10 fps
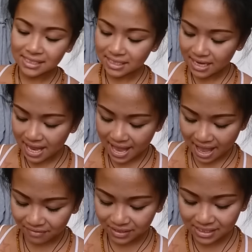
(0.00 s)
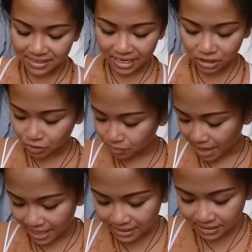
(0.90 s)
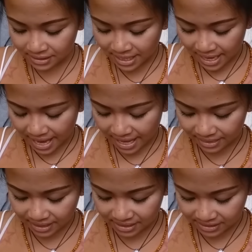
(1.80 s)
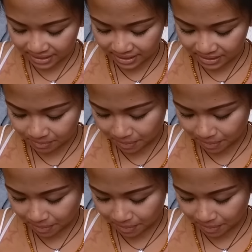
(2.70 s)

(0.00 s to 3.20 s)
next thing I have is a dress, and this is